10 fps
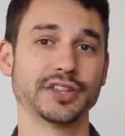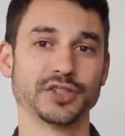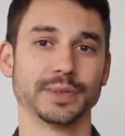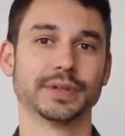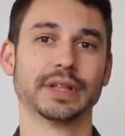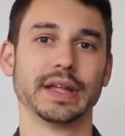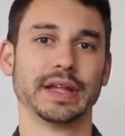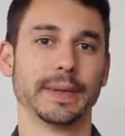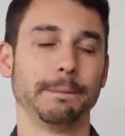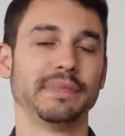tangible.
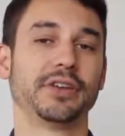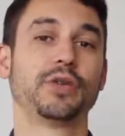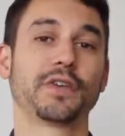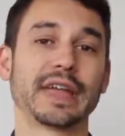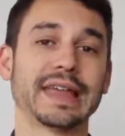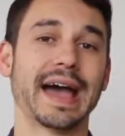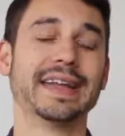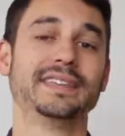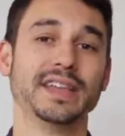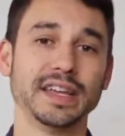Now don't forget,
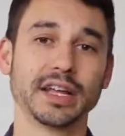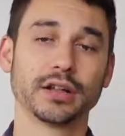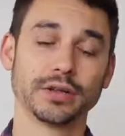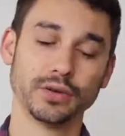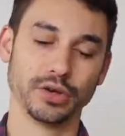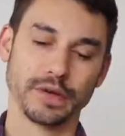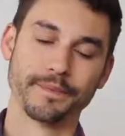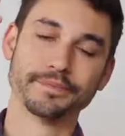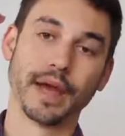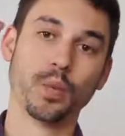I did include
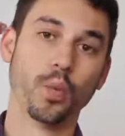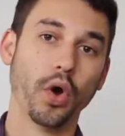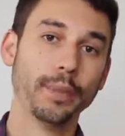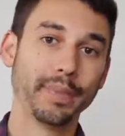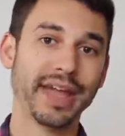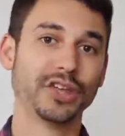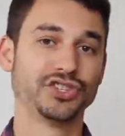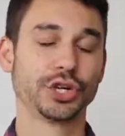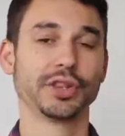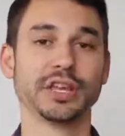my
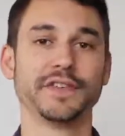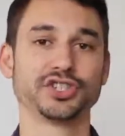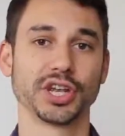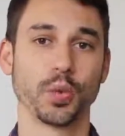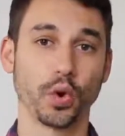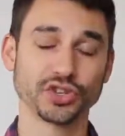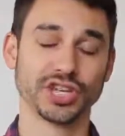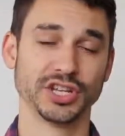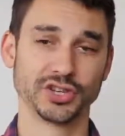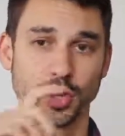1-page yearly envisioning
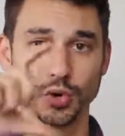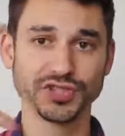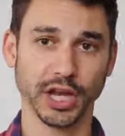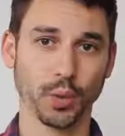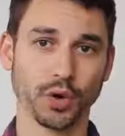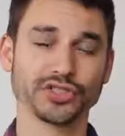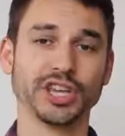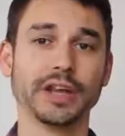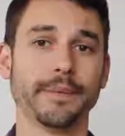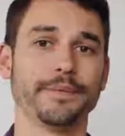worksheet. It's a goal setting
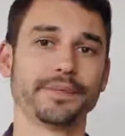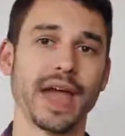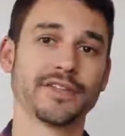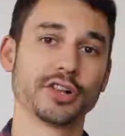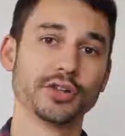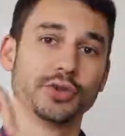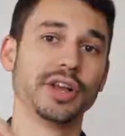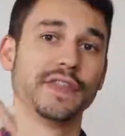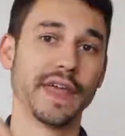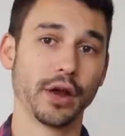worksheet. I've
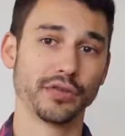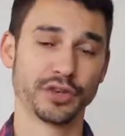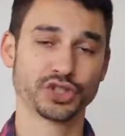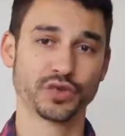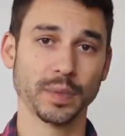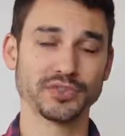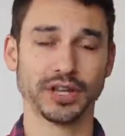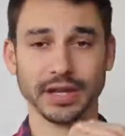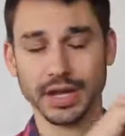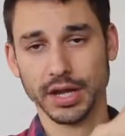included it there in the
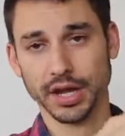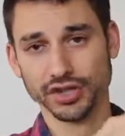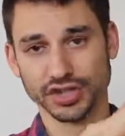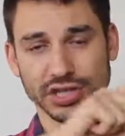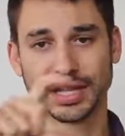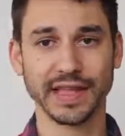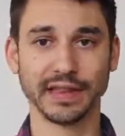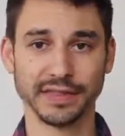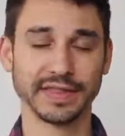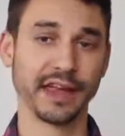description. Just click
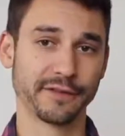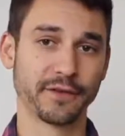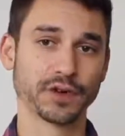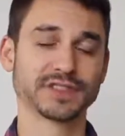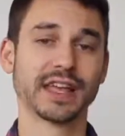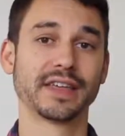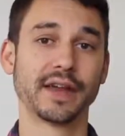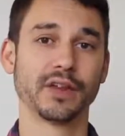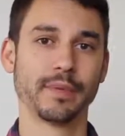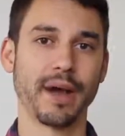that first link
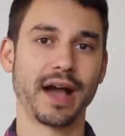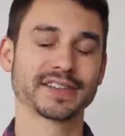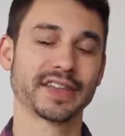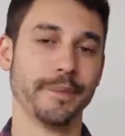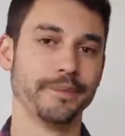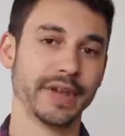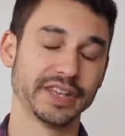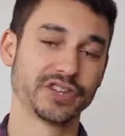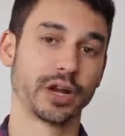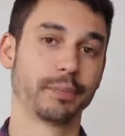there in the box.
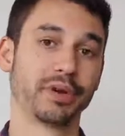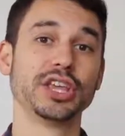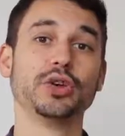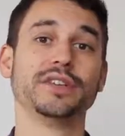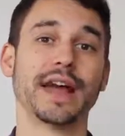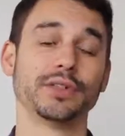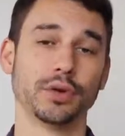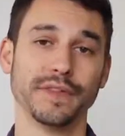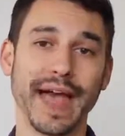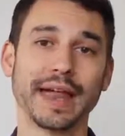It's going to bring you to
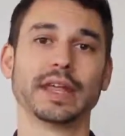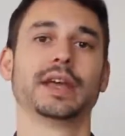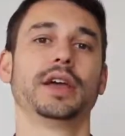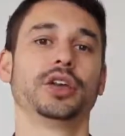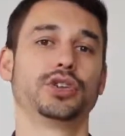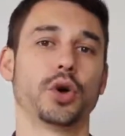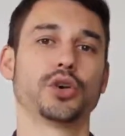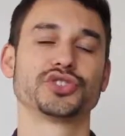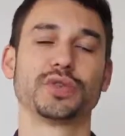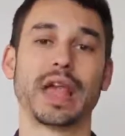download that. You'll
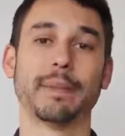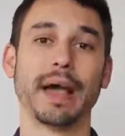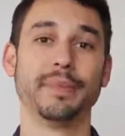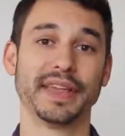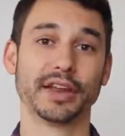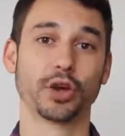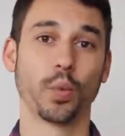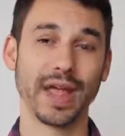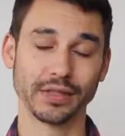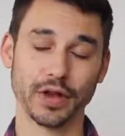also get my beginner
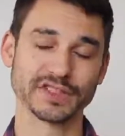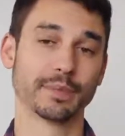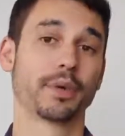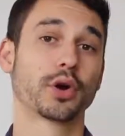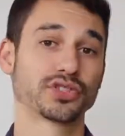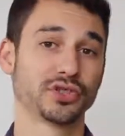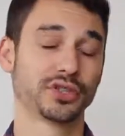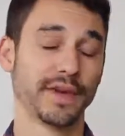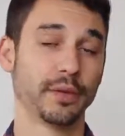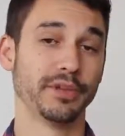weight loss and personal
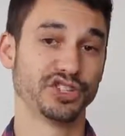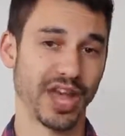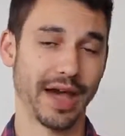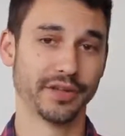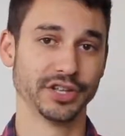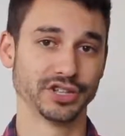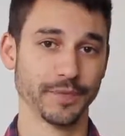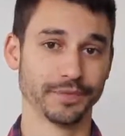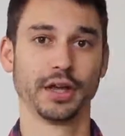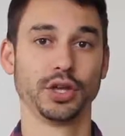development challenge.
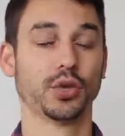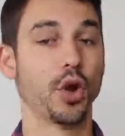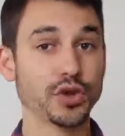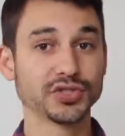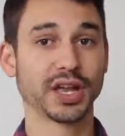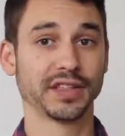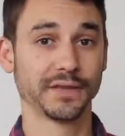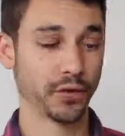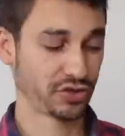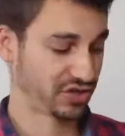You'll also get the
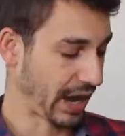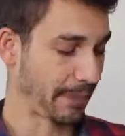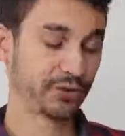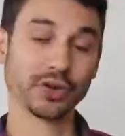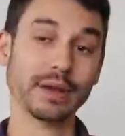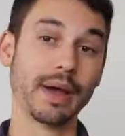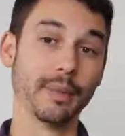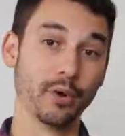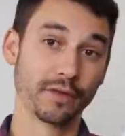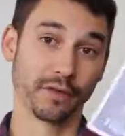first chapter in
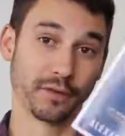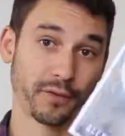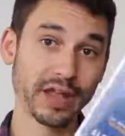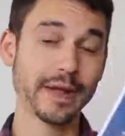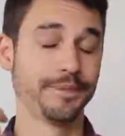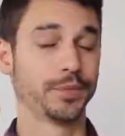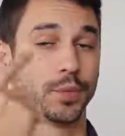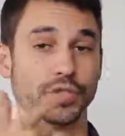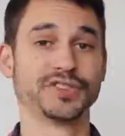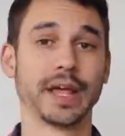my book for free
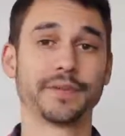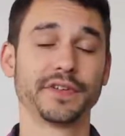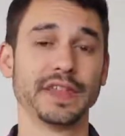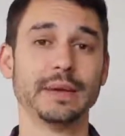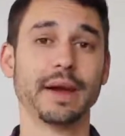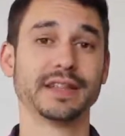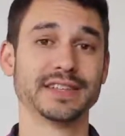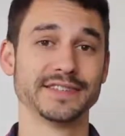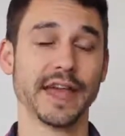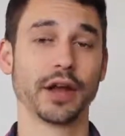when you sign up for the email
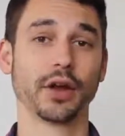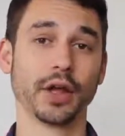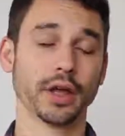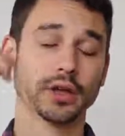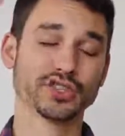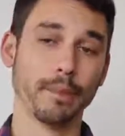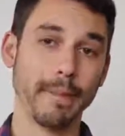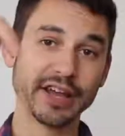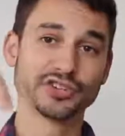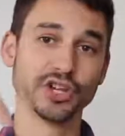list there. So
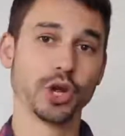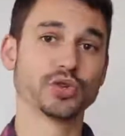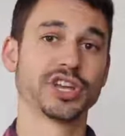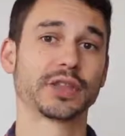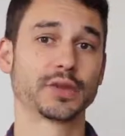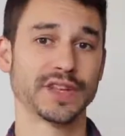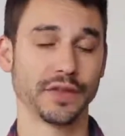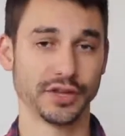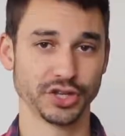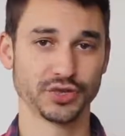make sure you go check those
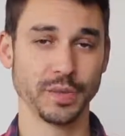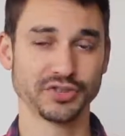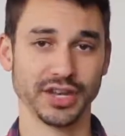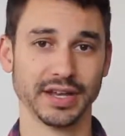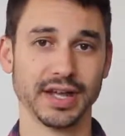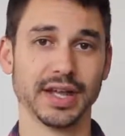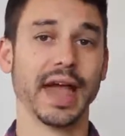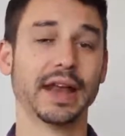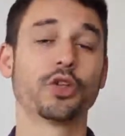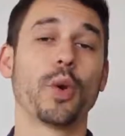out in the description.
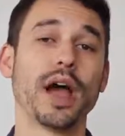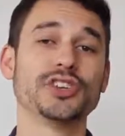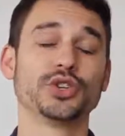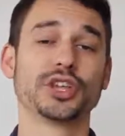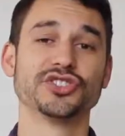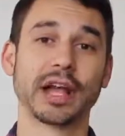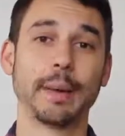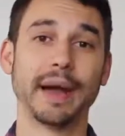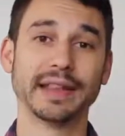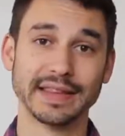And otherwise, you can check
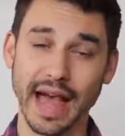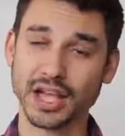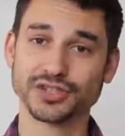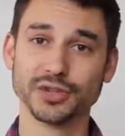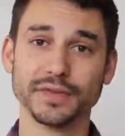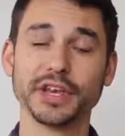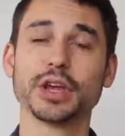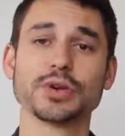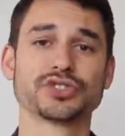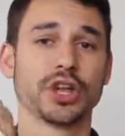out my last 2
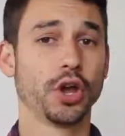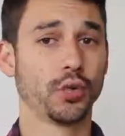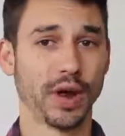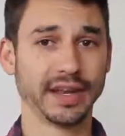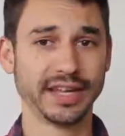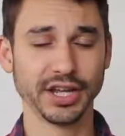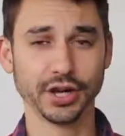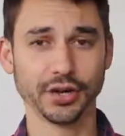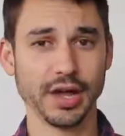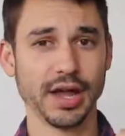videos right
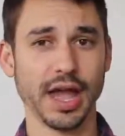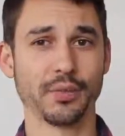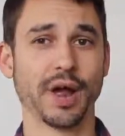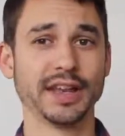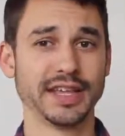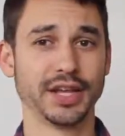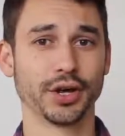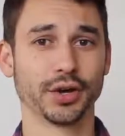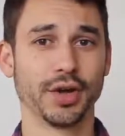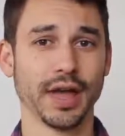here,
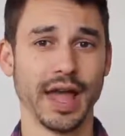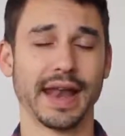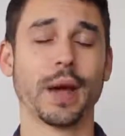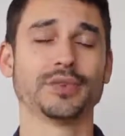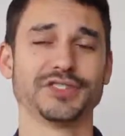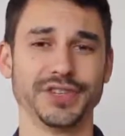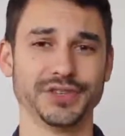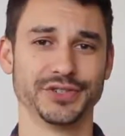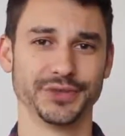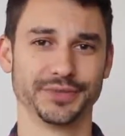and I will see
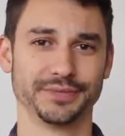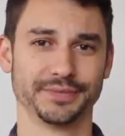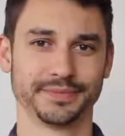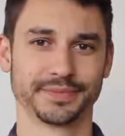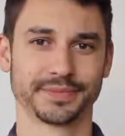you soon.